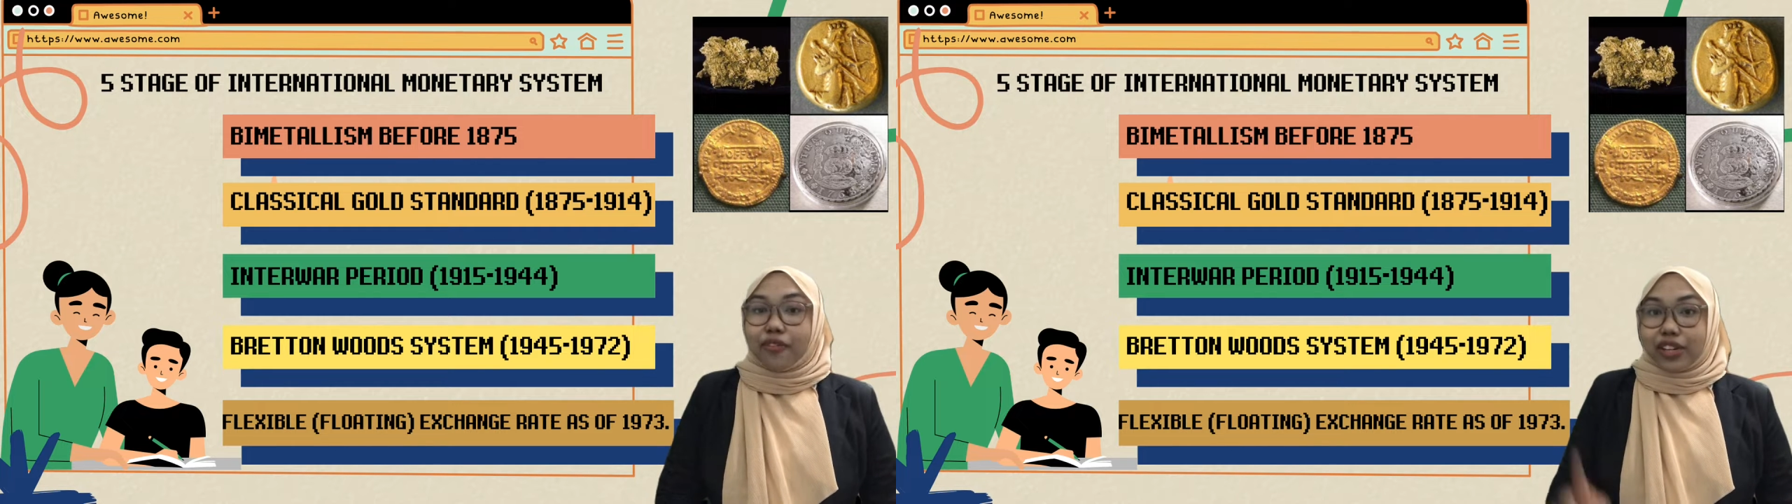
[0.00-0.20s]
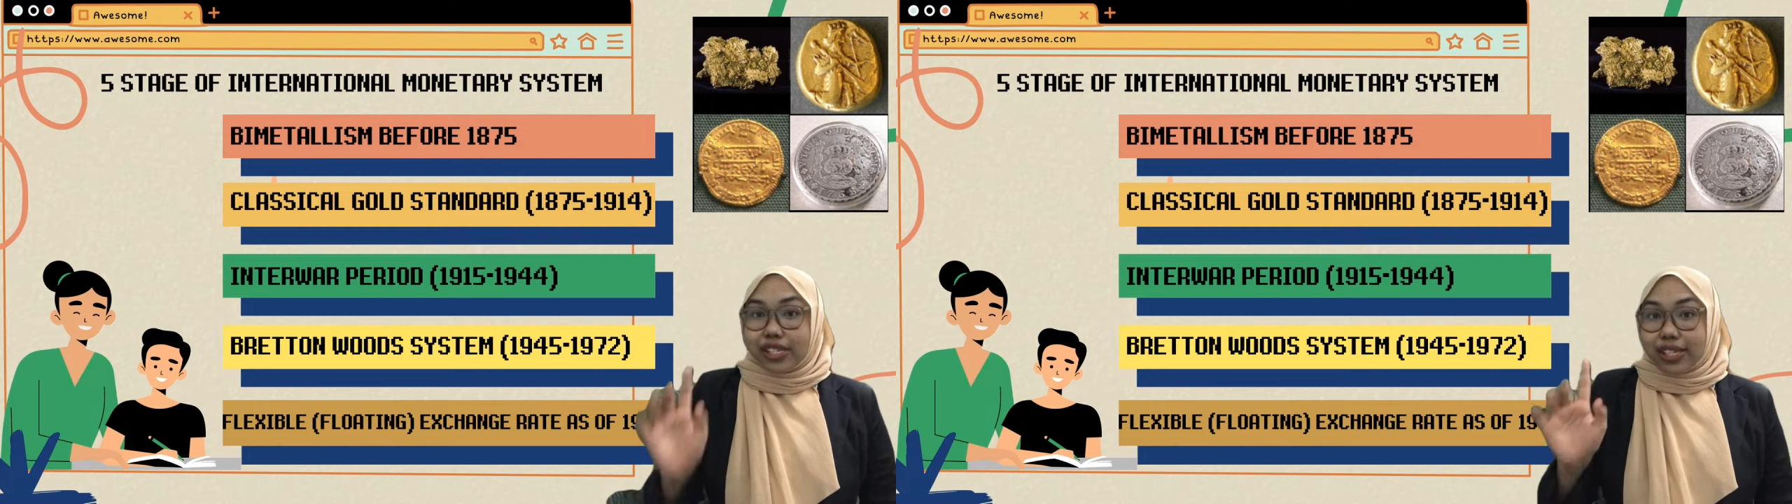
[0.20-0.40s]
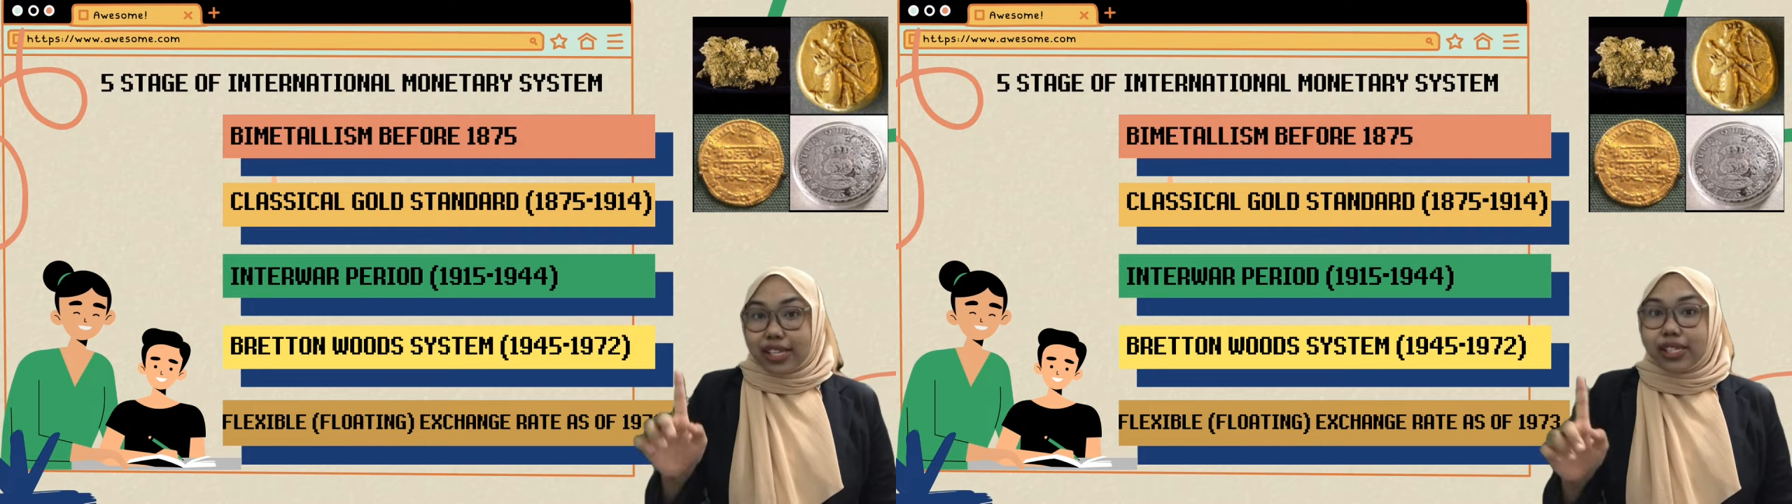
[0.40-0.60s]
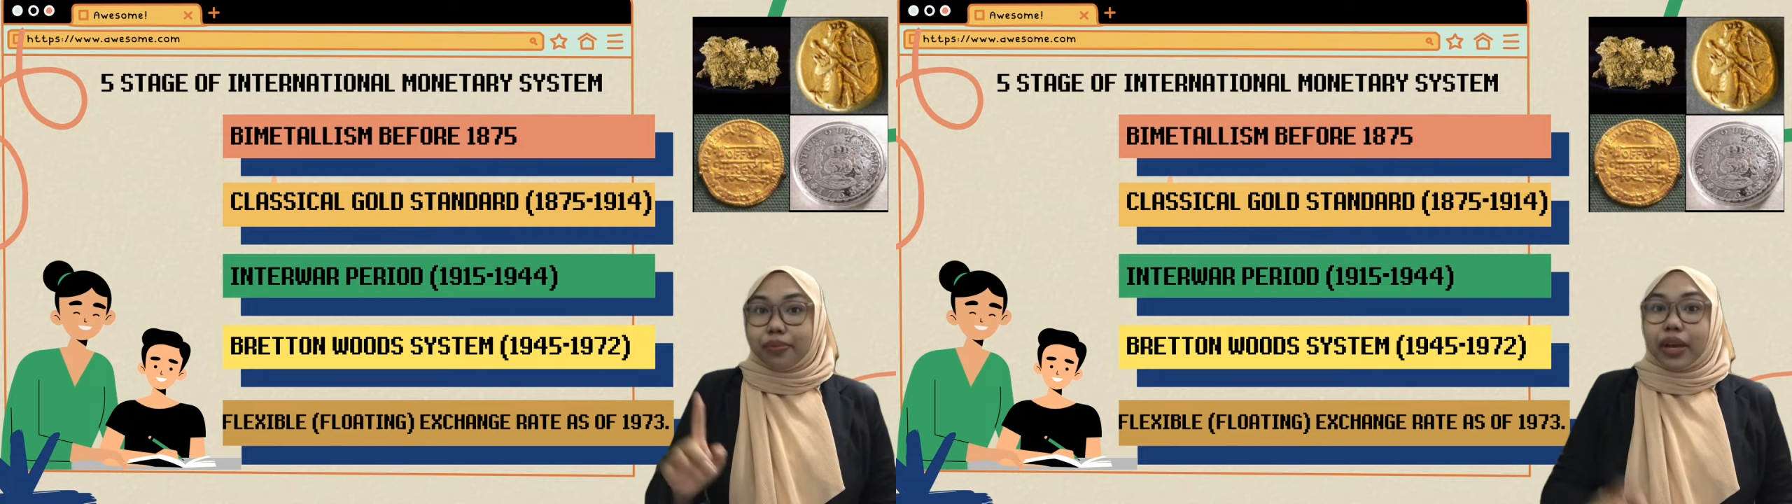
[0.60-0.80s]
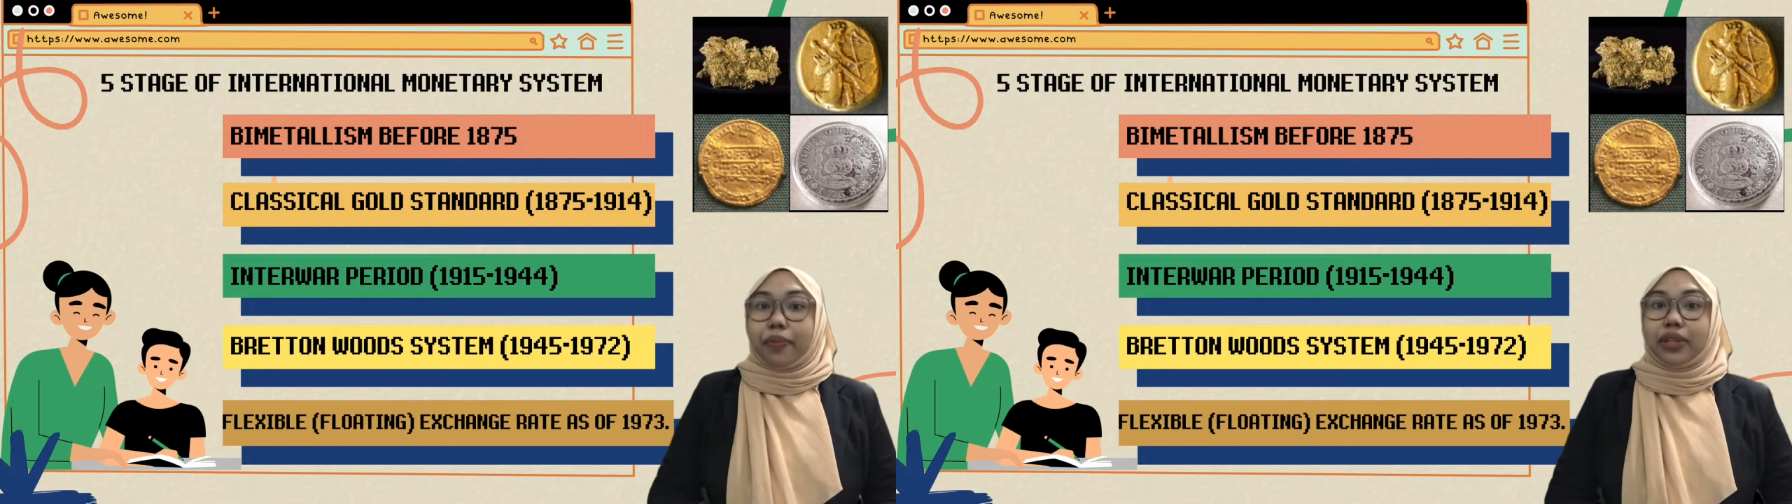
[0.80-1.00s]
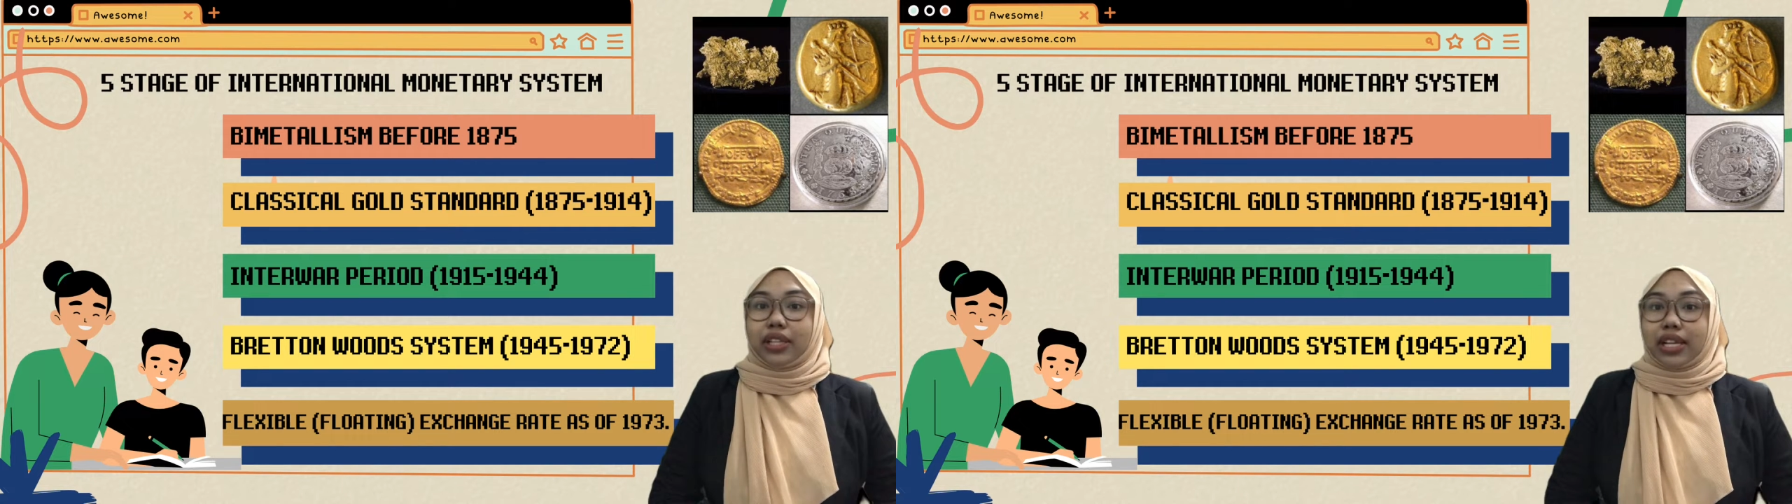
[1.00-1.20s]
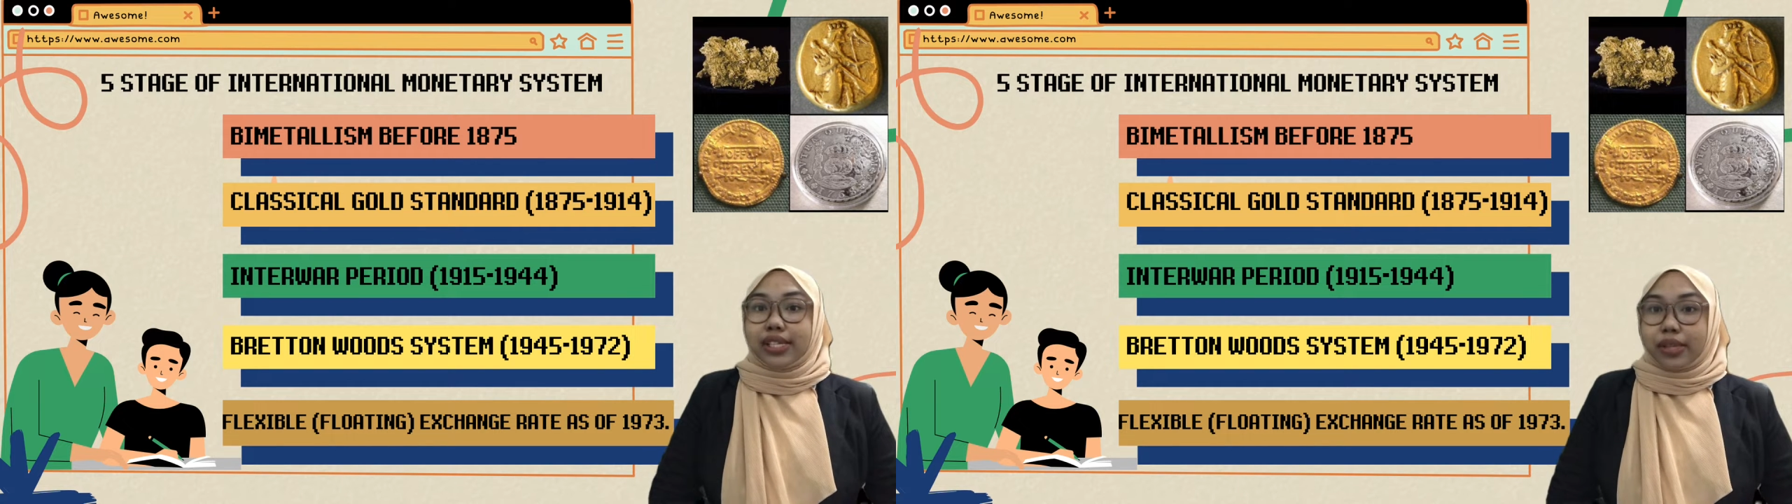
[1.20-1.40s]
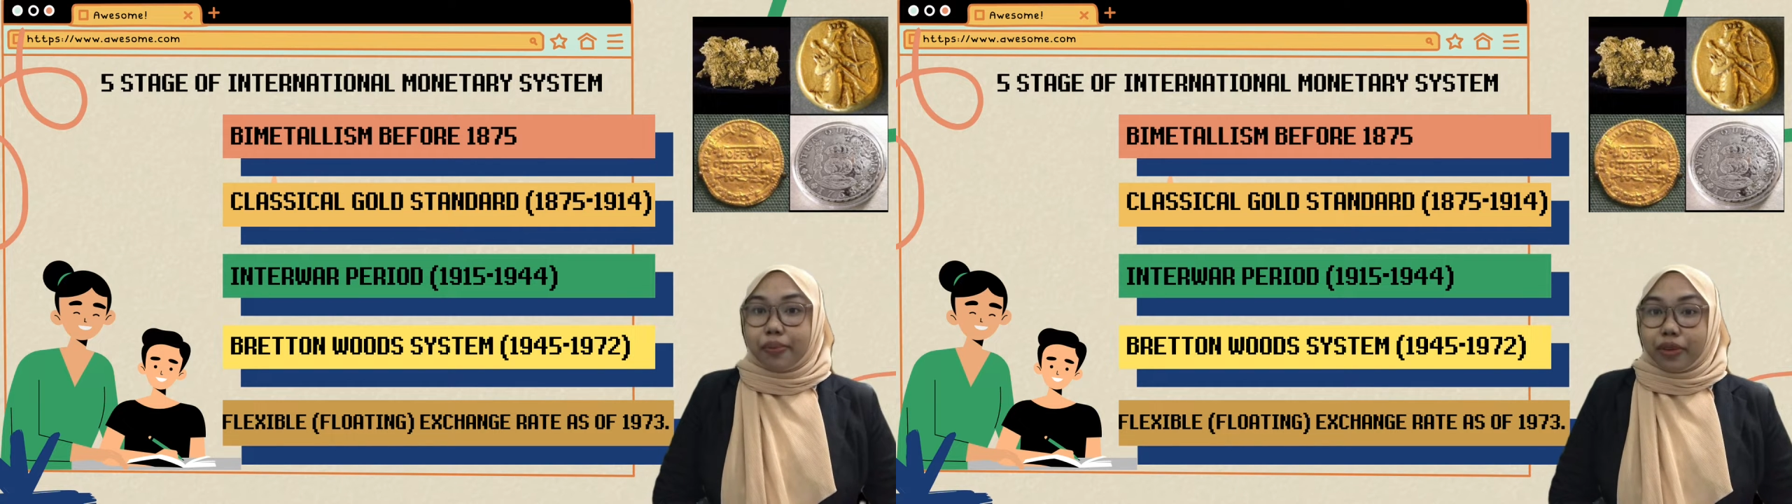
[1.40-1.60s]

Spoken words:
First is bimetallism